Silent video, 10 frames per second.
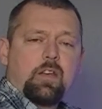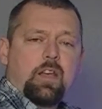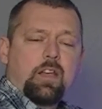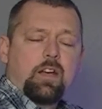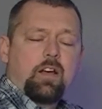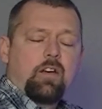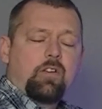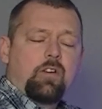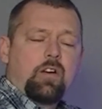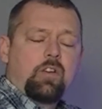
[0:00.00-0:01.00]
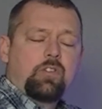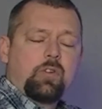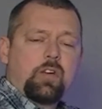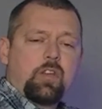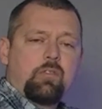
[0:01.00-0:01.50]
and I'll I'll do
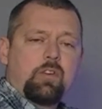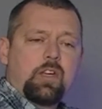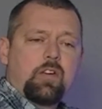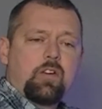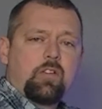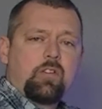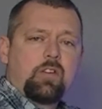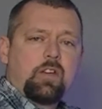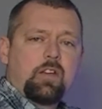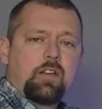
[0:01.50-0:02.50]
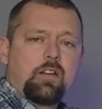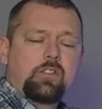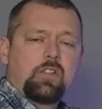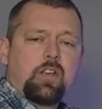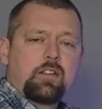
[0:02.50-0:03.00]
another video and
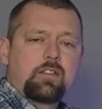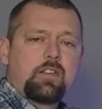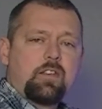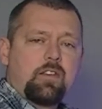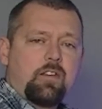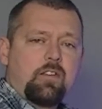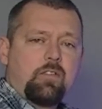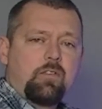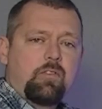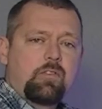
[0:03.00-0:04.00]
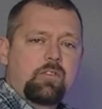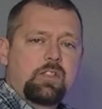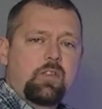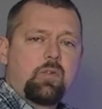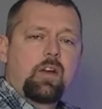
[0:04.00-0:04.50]
let you guys see uh,
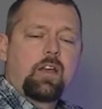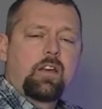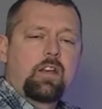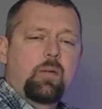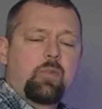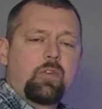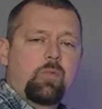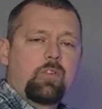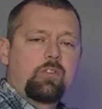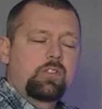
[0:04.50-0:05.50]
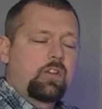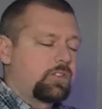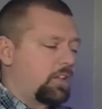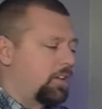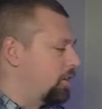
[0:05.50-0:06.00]
see what I end up with, what
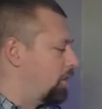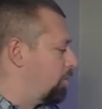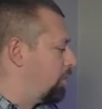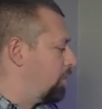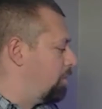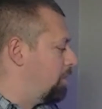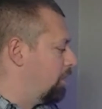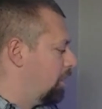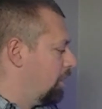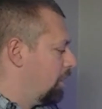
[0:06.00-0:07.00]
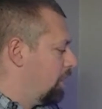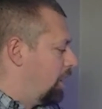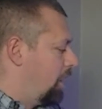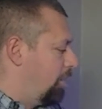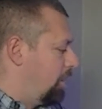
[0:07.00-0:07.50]
results I end up with. But
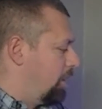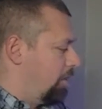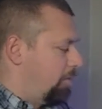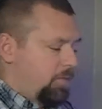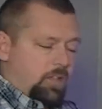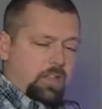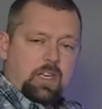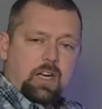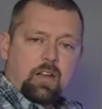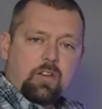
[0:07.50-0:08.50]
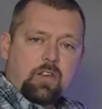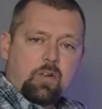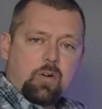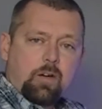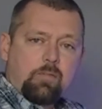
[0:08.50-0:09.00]
I'm gonna get out of the
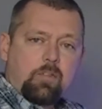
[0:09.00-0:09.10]
aquarium